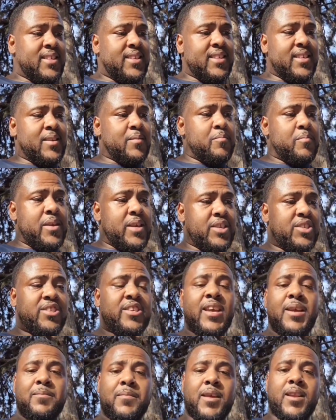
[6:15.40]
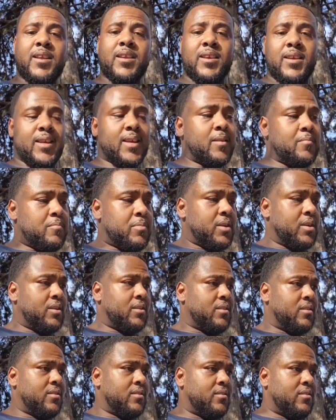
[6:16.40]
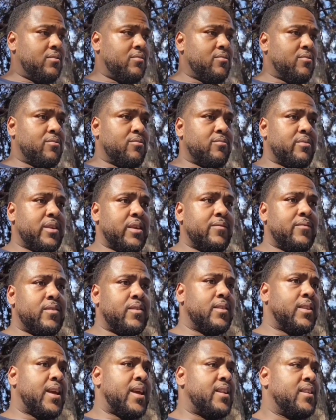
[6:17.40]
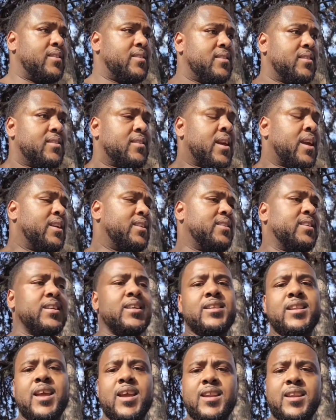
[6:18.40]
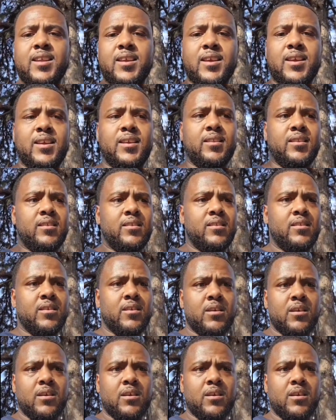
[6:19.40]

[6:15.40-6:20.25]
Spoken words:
it's in the best shape that it can be in, you know, given that it's a 1998.